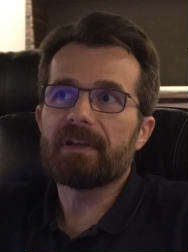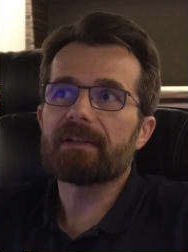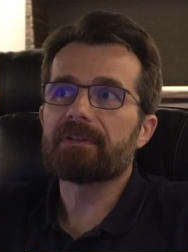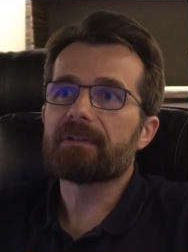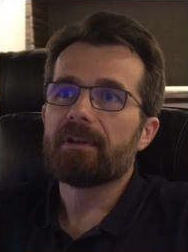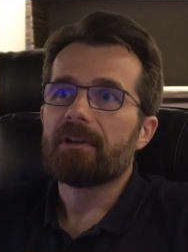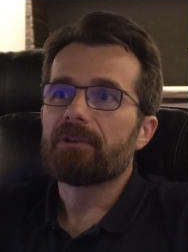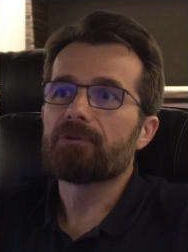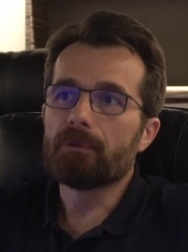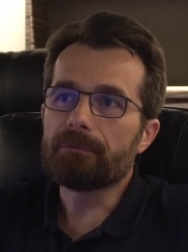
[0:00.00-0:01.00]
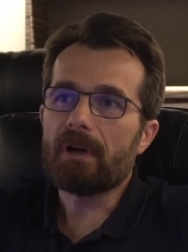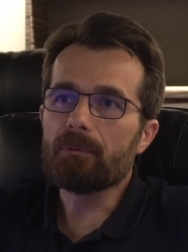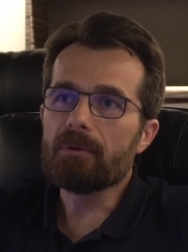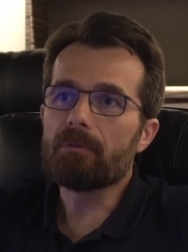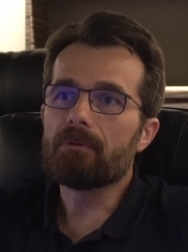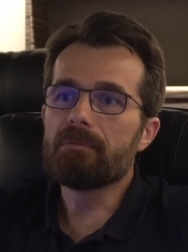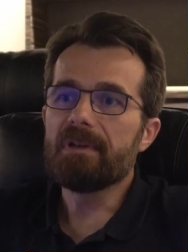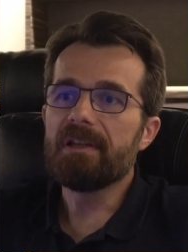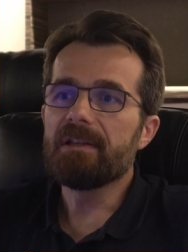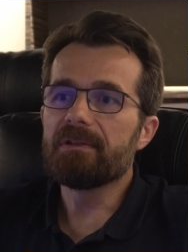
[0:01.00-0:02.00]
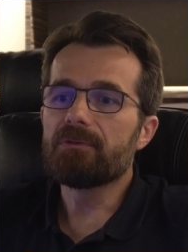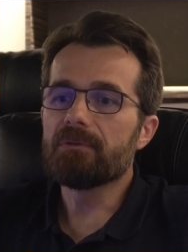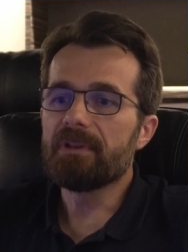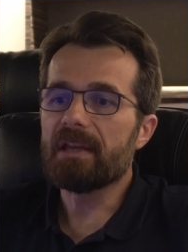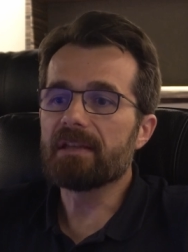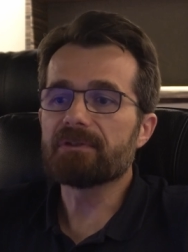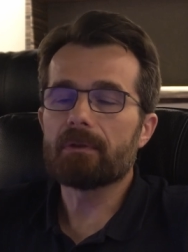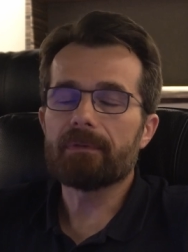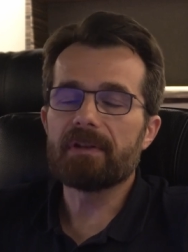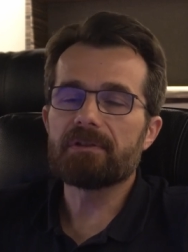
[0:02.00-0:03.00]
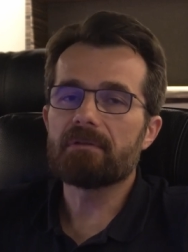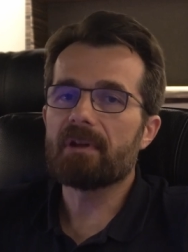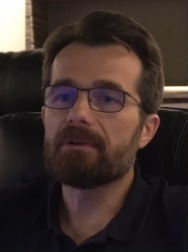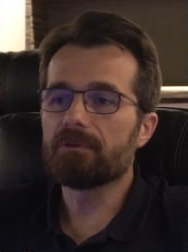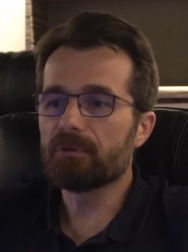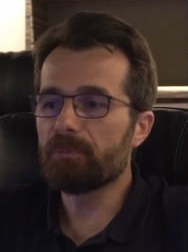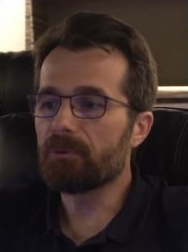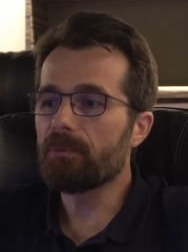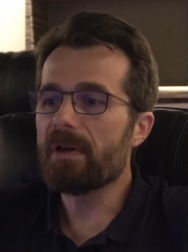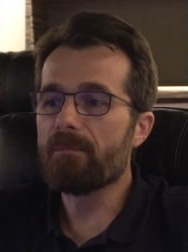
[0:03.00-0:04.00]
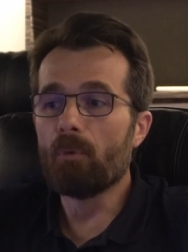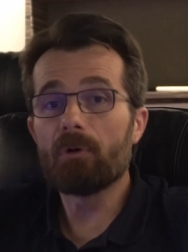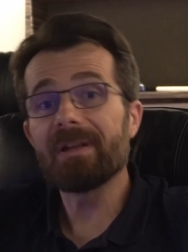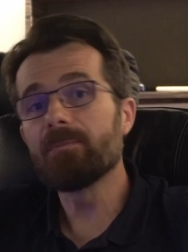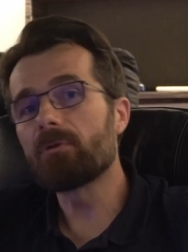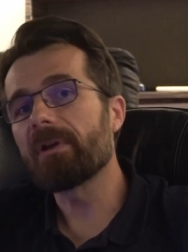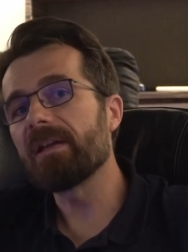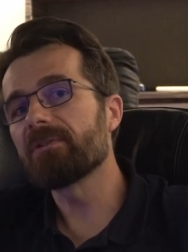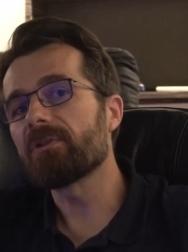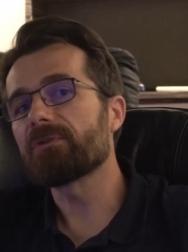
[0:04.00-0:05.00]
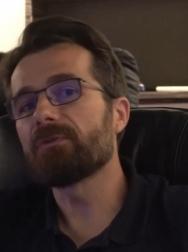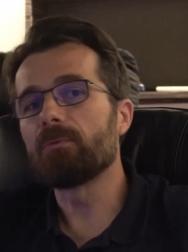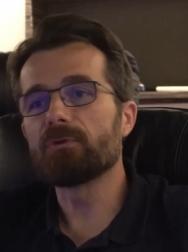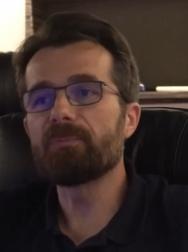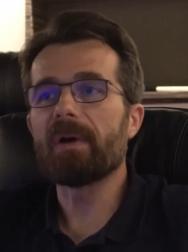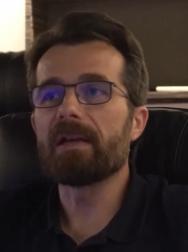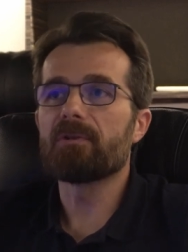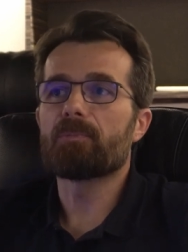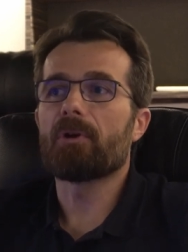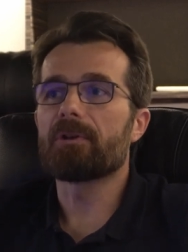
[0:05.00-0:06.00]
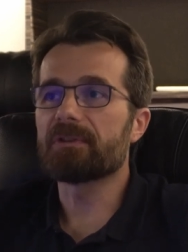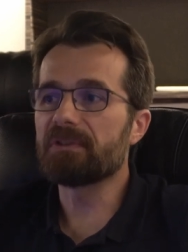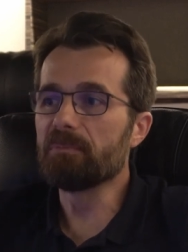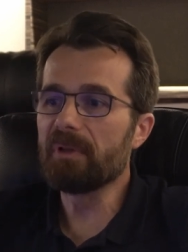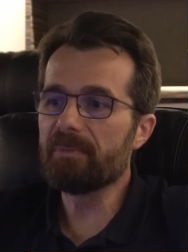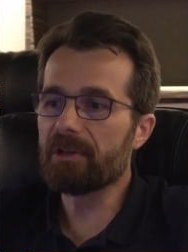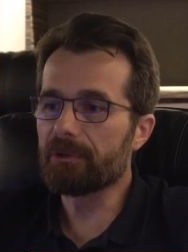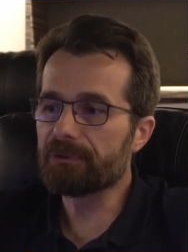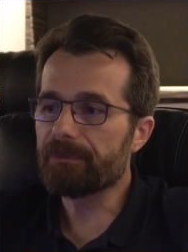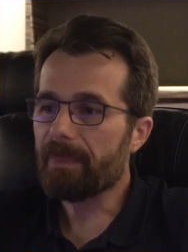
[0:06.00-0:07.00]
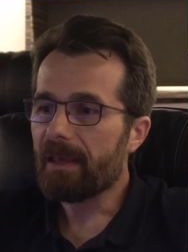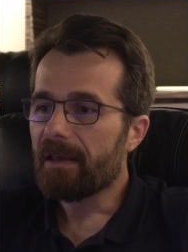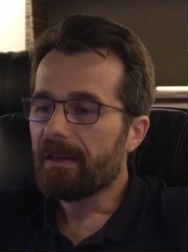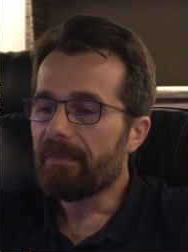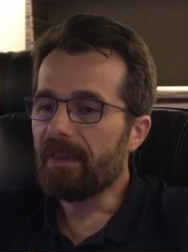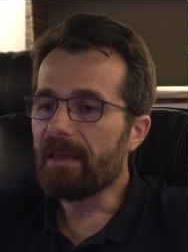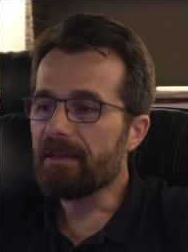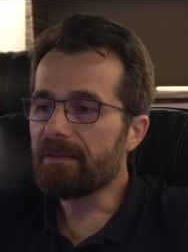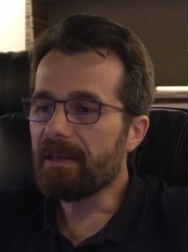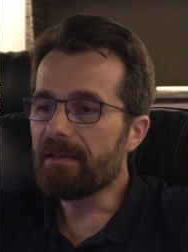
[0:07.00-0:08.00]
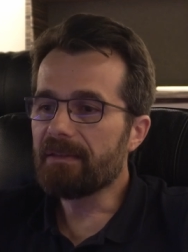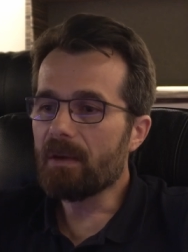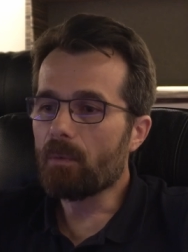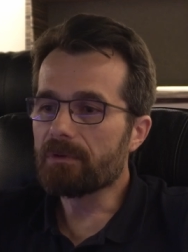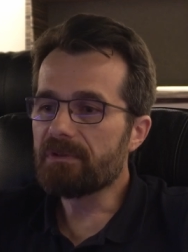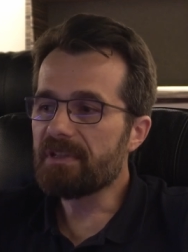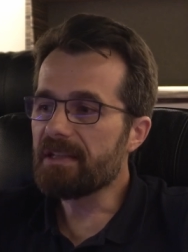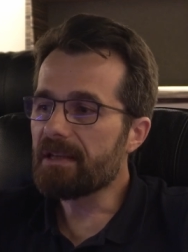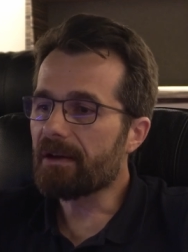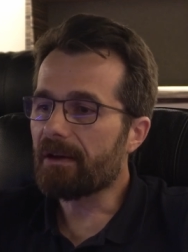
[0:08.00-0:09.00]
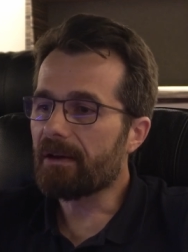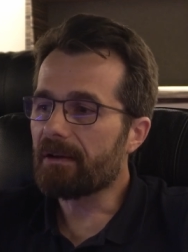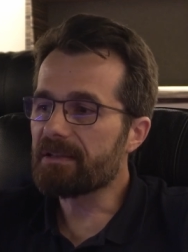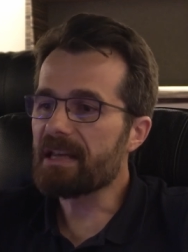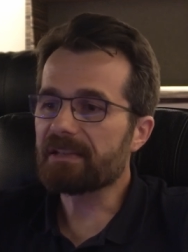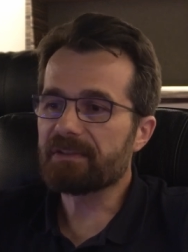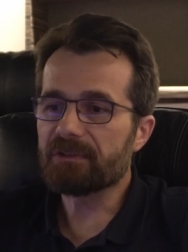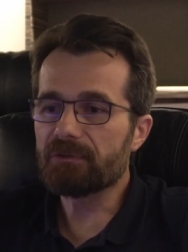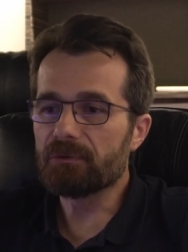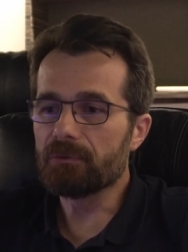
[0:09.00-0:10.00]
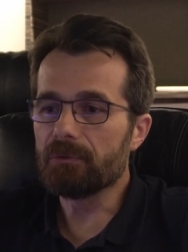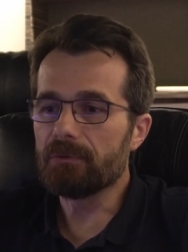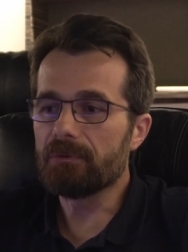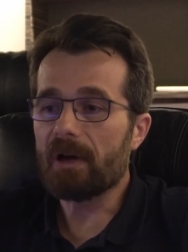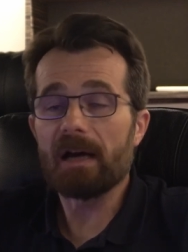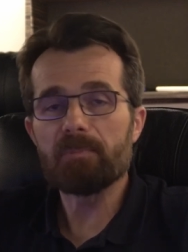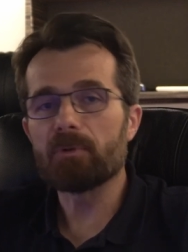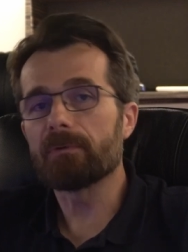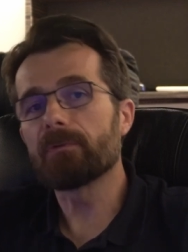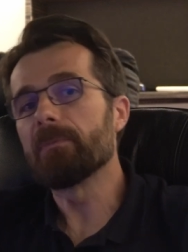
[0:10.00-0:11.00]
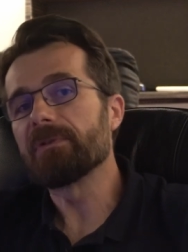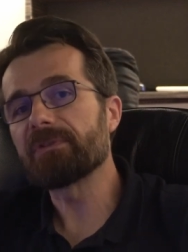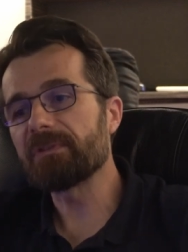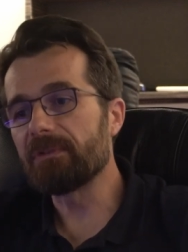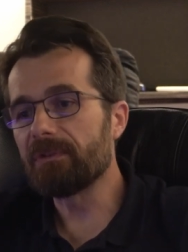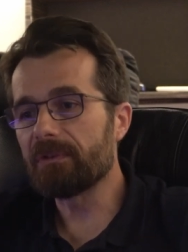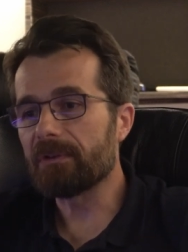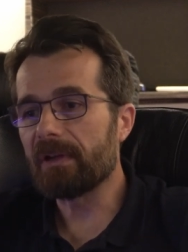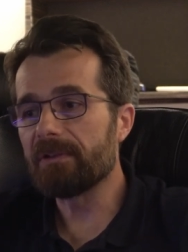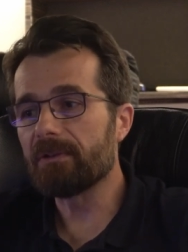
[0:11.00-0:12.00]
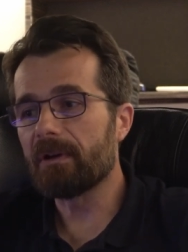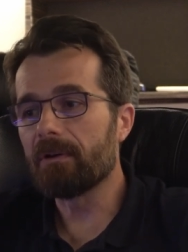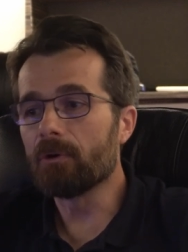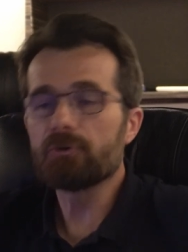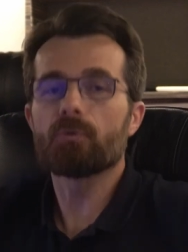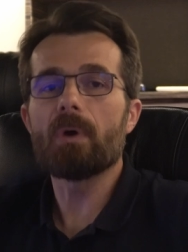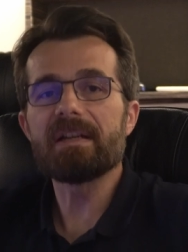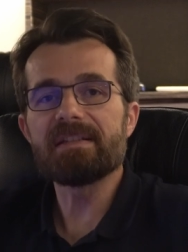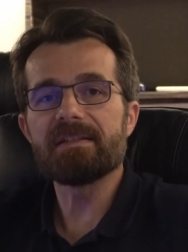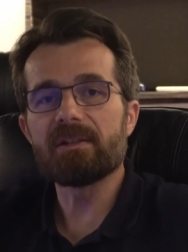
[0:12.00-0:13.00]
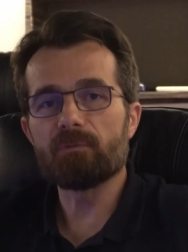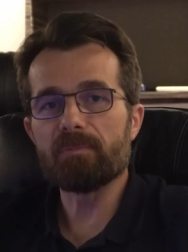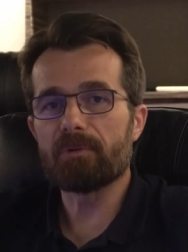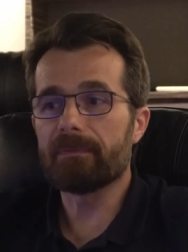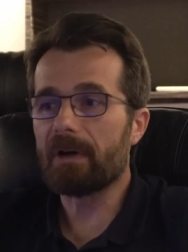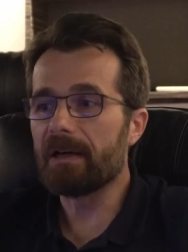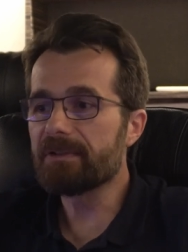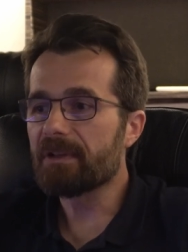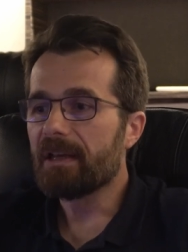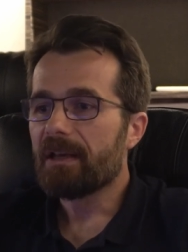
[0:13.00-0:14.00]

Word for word: that so far we were really into the ends of integrators, but we have more and more end customers buying the product simply because they they they want the uh, uh, the access to the high performance and uh, and the audio quality that we provide